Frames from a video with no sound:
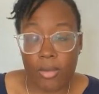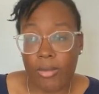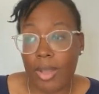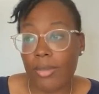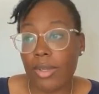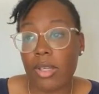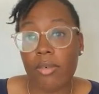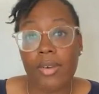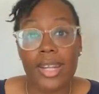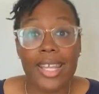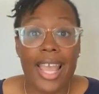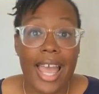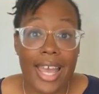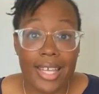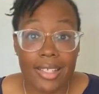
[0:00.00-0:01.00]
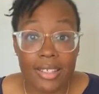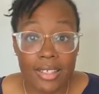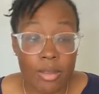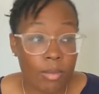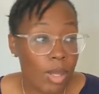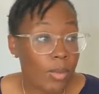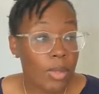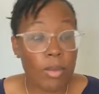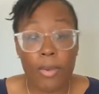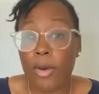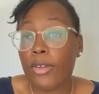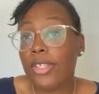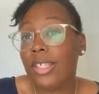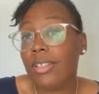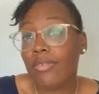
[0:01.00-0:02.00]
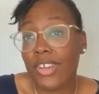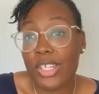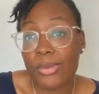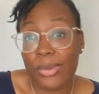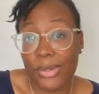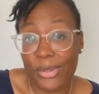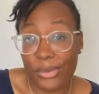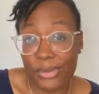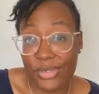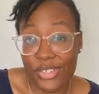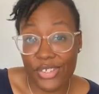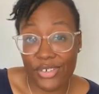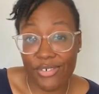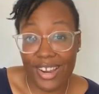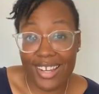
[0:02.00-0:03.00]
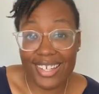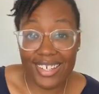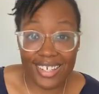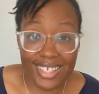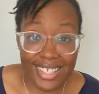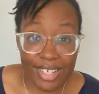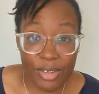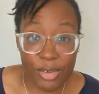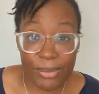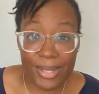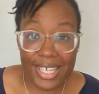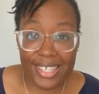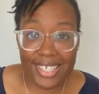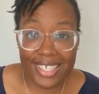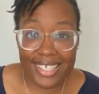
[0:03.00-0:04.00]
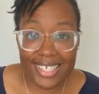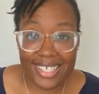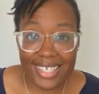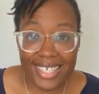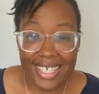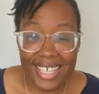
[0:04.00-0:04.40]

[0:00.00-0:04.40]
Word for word: Maybe you're running ads. Maybe you're posting in Facebook groups, right? You're in a group like this.